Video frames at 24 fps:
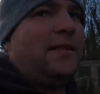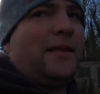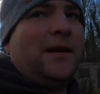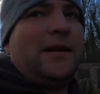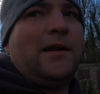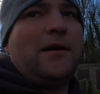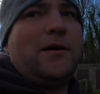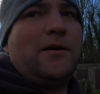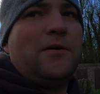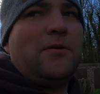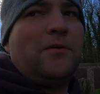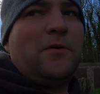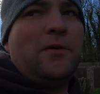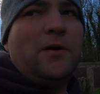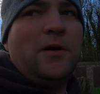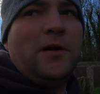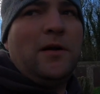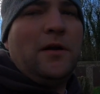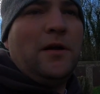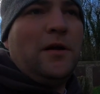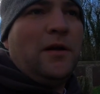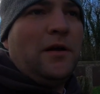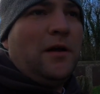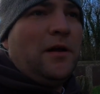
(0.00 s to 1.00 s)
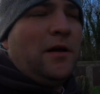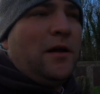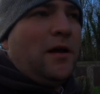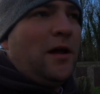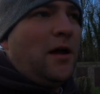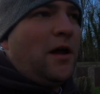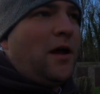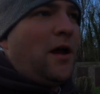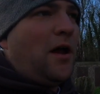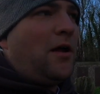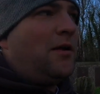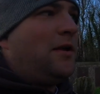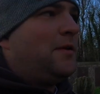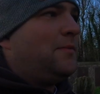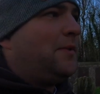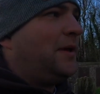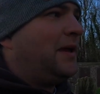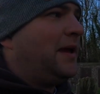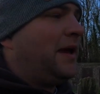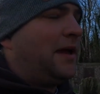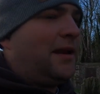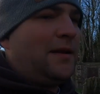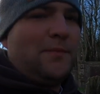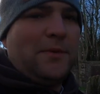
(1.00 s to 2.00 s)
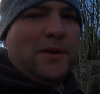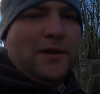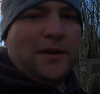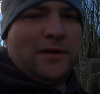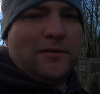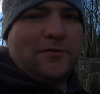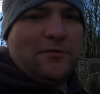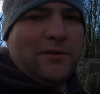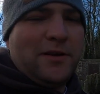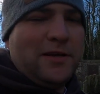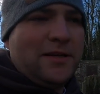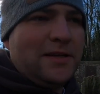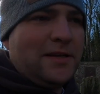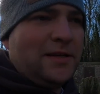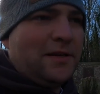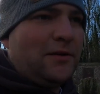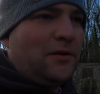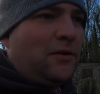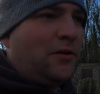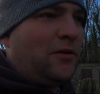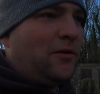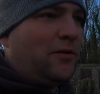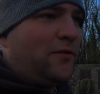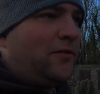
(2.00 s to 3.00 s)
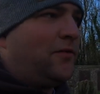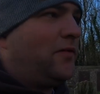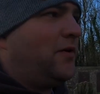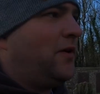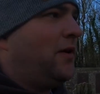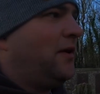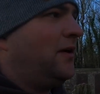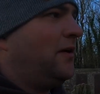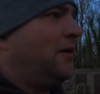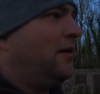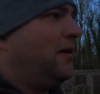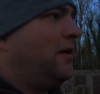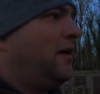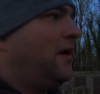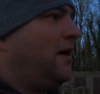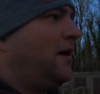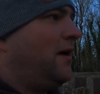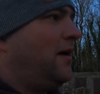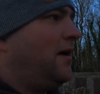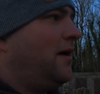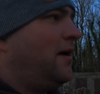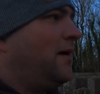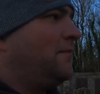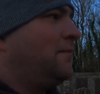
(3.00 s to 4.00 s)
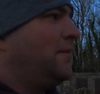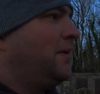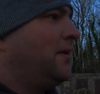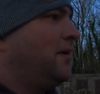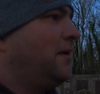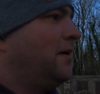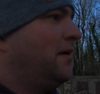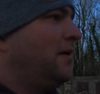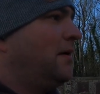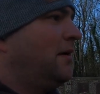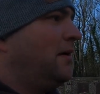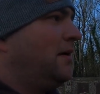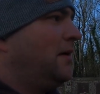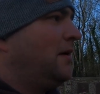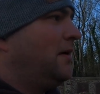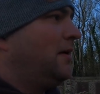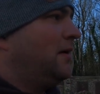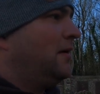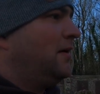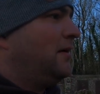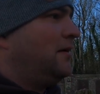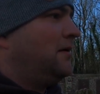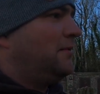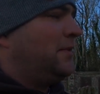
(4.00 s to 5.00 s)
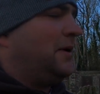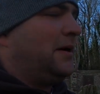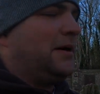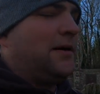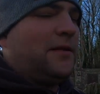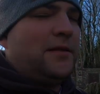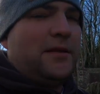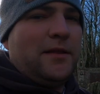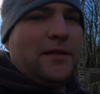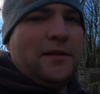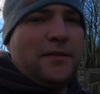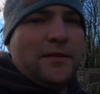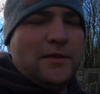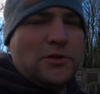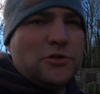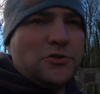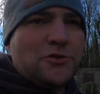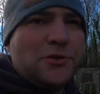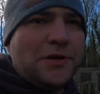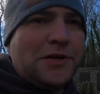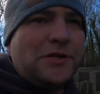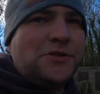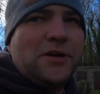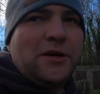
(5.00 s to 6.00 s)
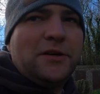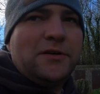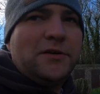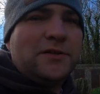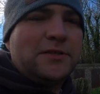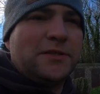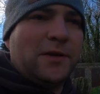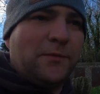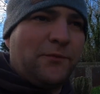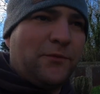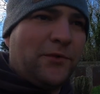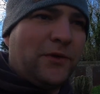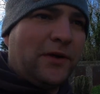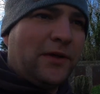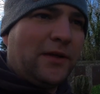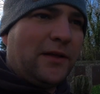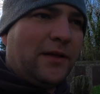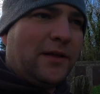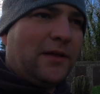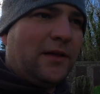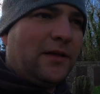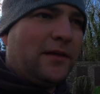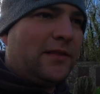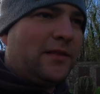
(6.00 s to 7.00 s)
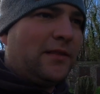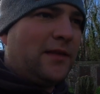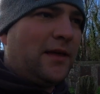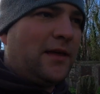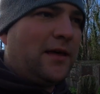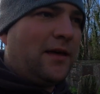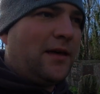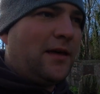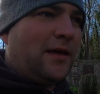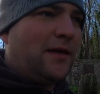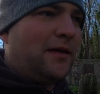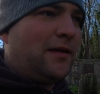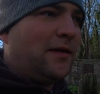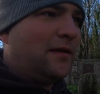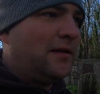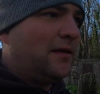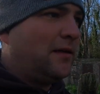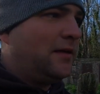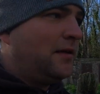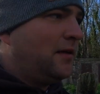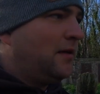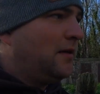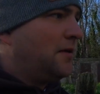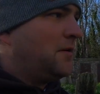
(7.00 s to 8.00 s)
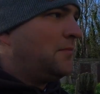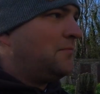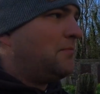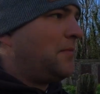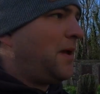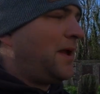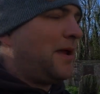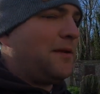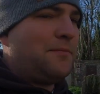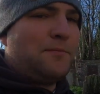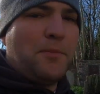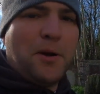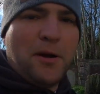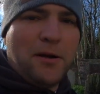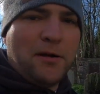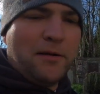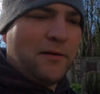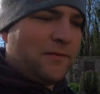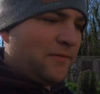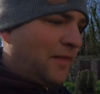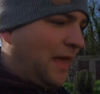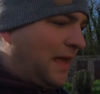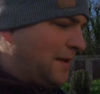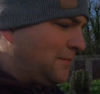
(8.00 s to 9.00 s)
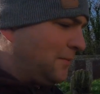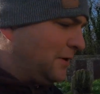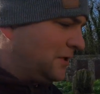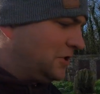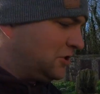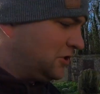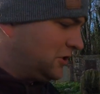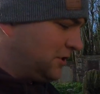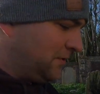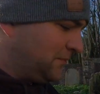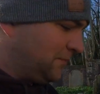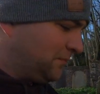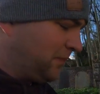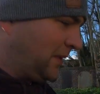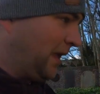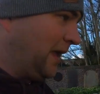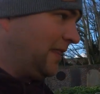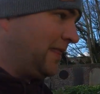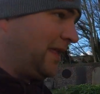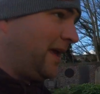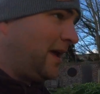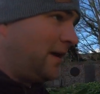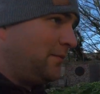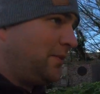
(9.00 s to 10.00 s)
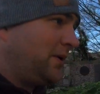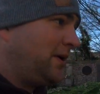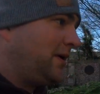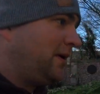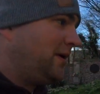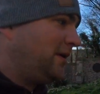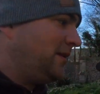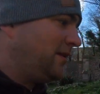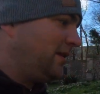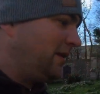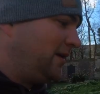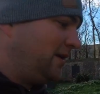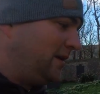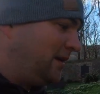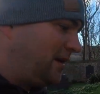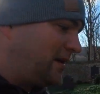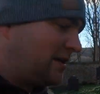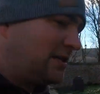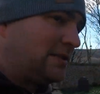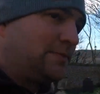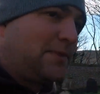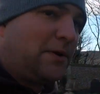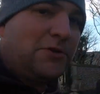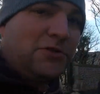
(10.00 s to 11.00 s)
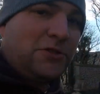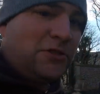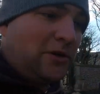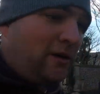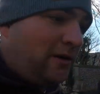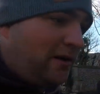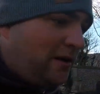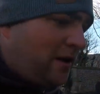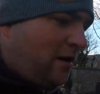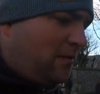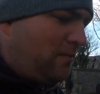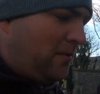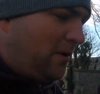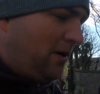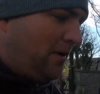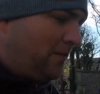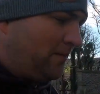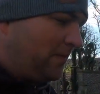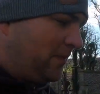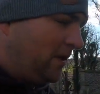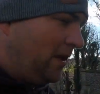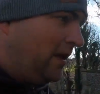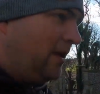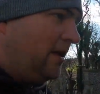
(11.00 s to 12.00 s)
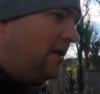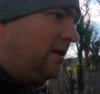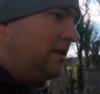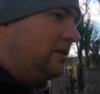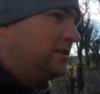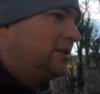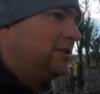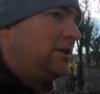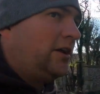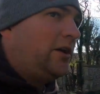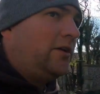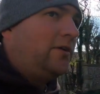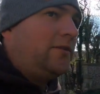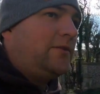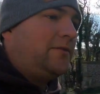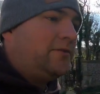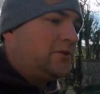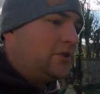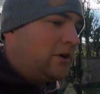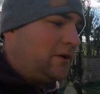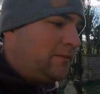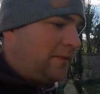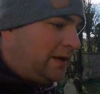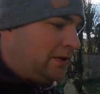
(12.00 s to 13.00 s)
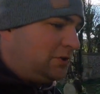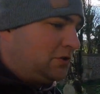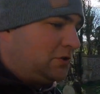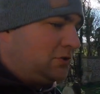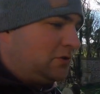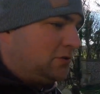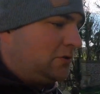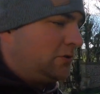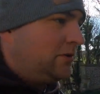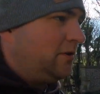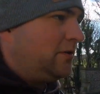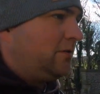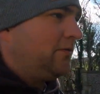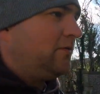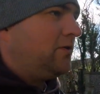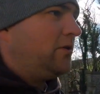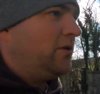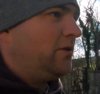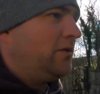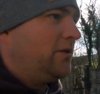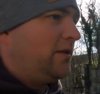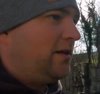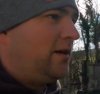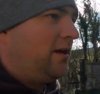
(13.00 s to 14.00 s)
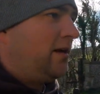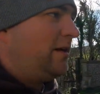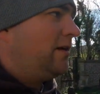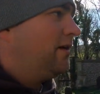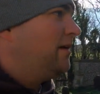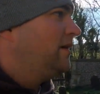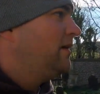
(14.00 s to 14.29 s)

then I'll only be getting a metered reading of um, be like the, the tree trunk or something, the main part of that image, and that'll be the exposure I go by. So you've got to make sure you've got the